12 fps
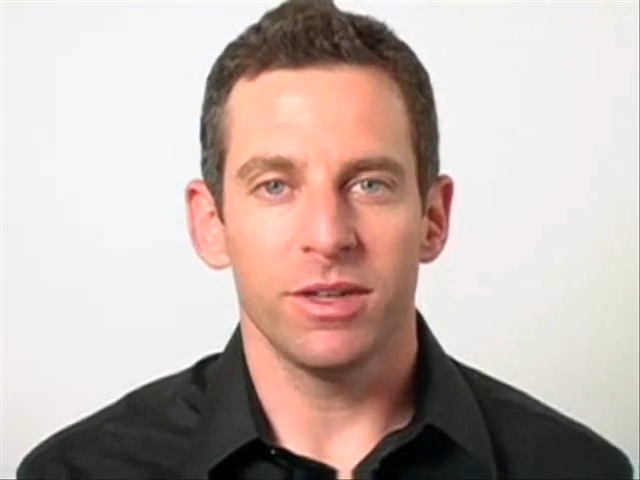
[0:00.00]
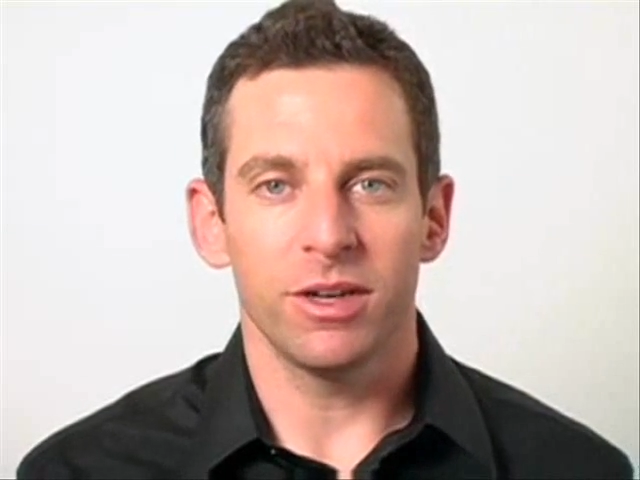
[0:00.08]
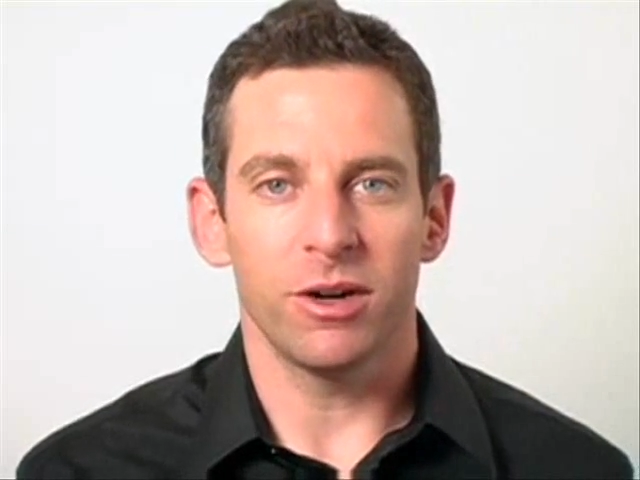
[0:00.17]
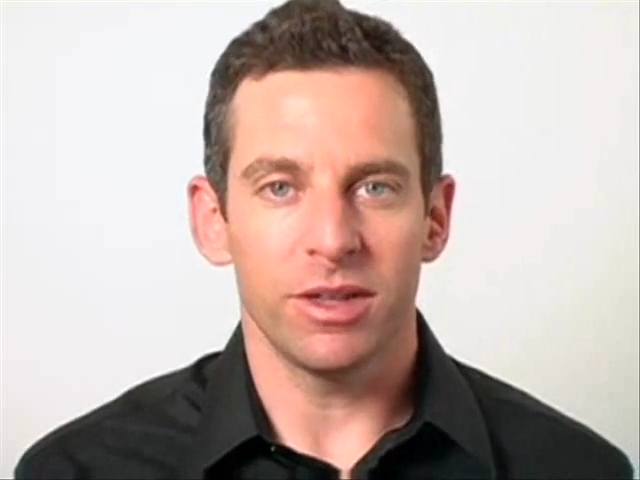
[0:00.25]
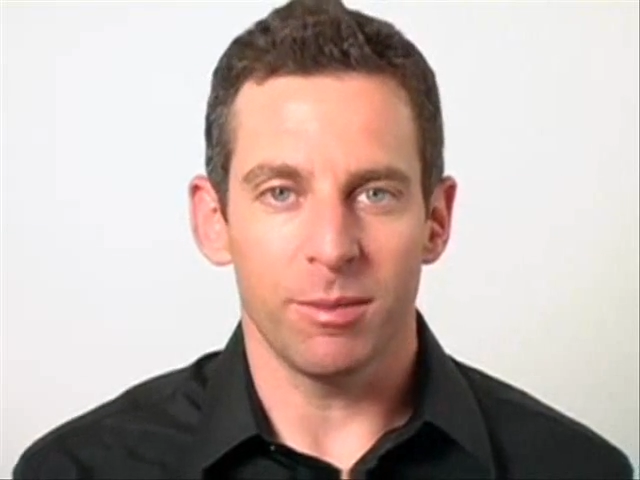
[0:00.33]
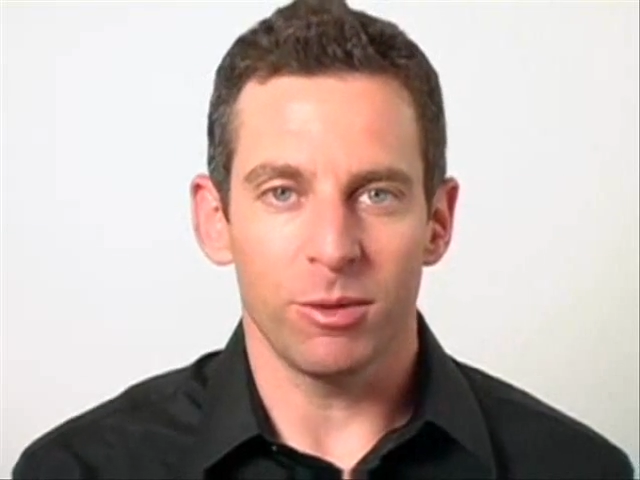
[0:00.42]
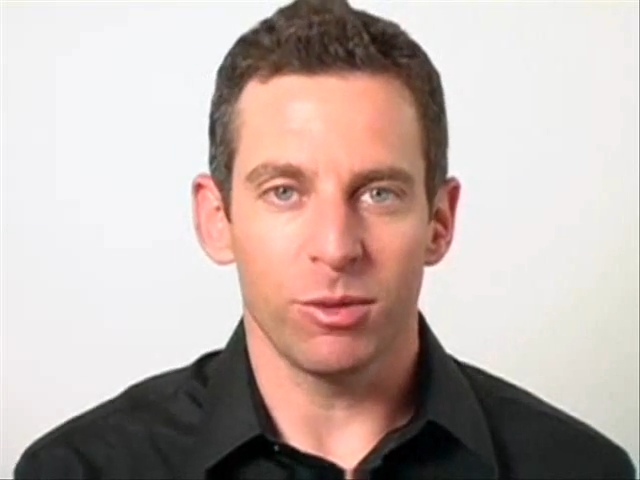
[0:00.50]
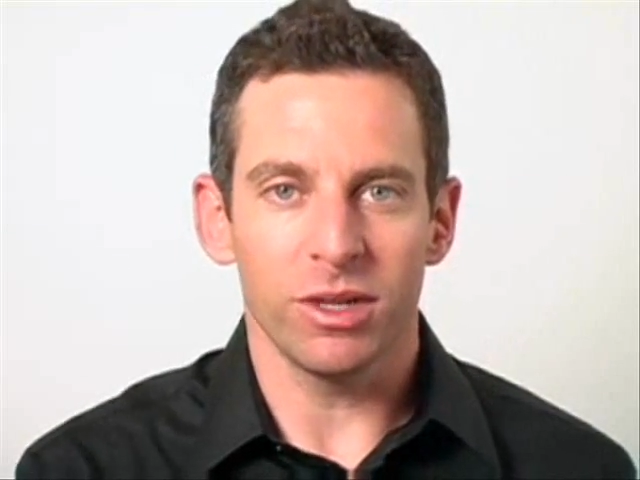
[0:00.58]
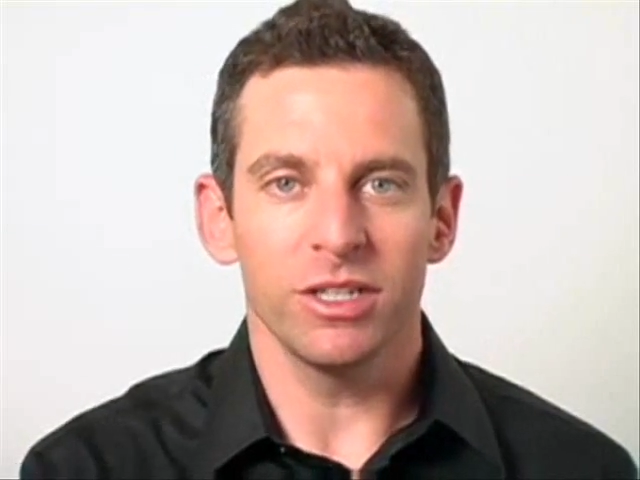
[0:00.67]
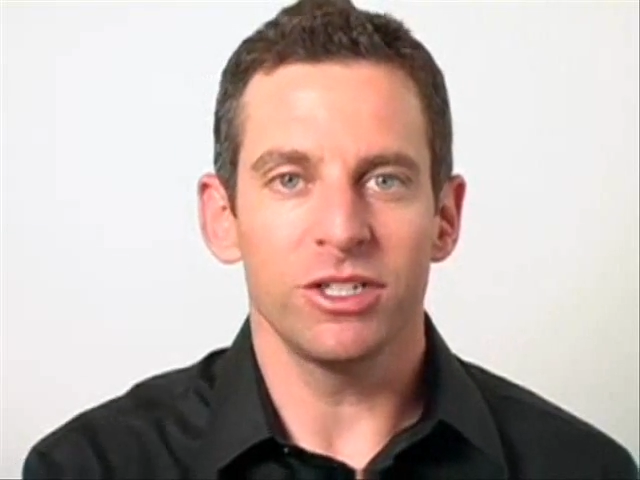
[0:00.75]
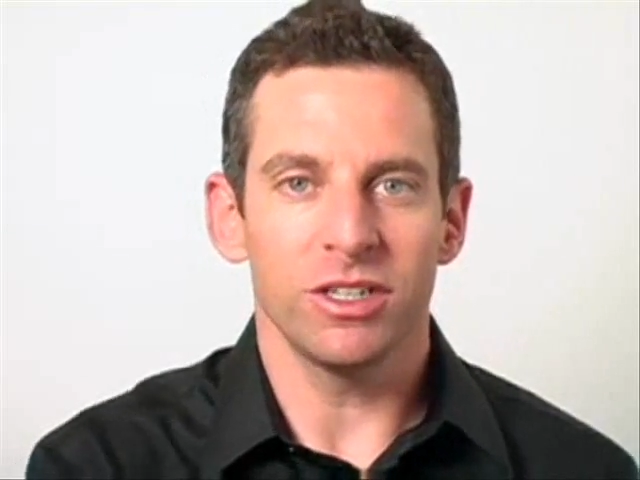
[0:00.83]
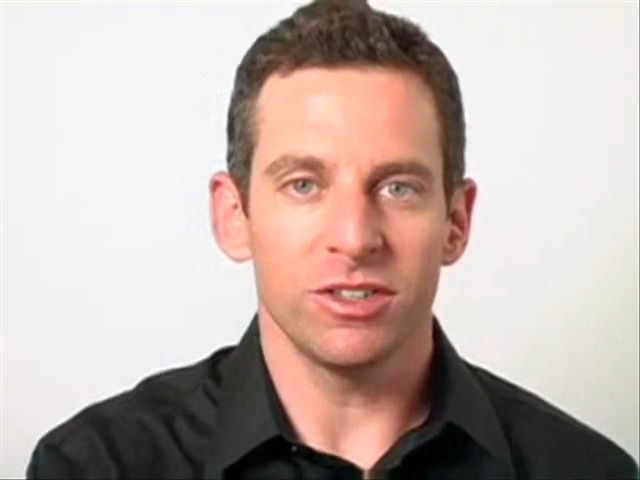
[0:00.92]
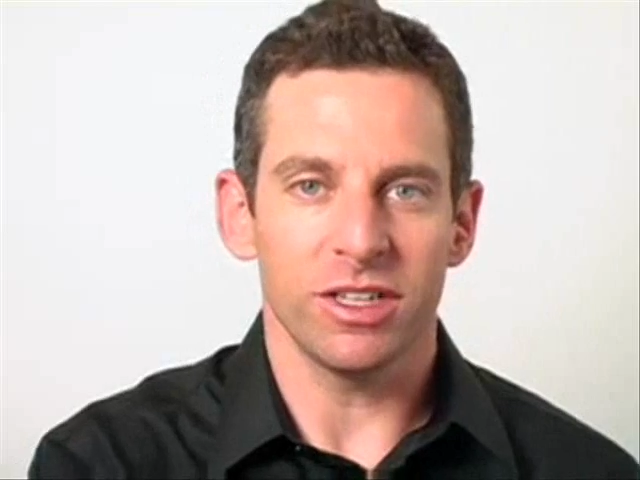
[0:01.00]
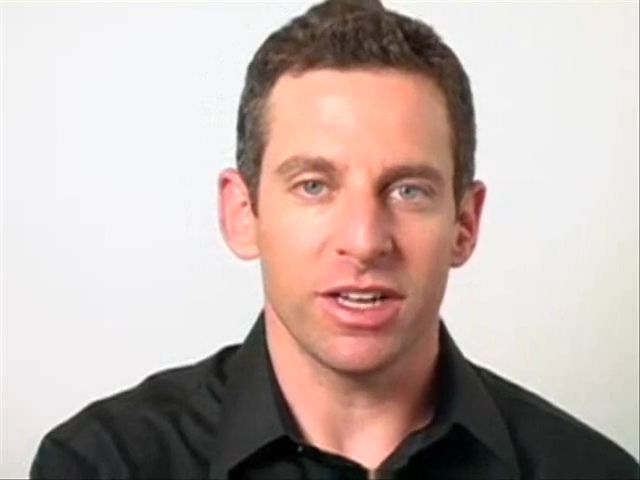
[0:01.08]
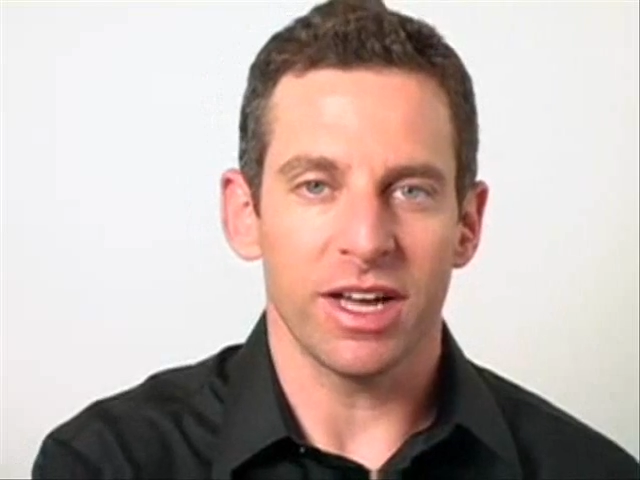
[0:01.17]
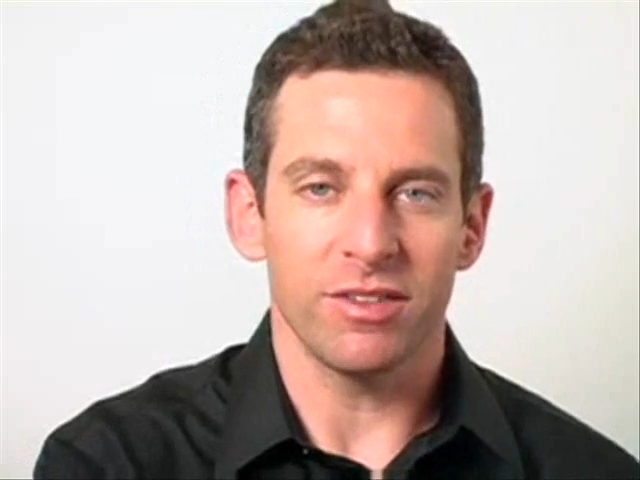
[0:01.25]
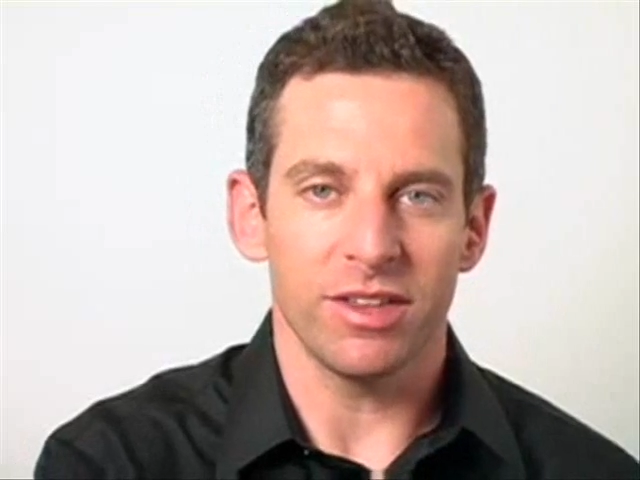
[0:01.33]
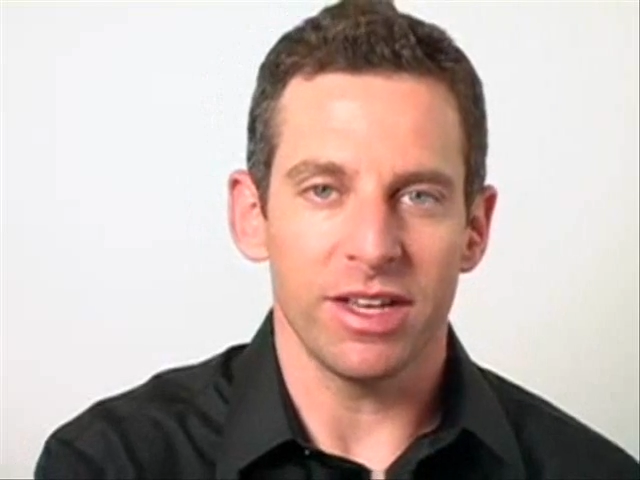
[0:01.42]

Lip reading: I mean, religion is the kind of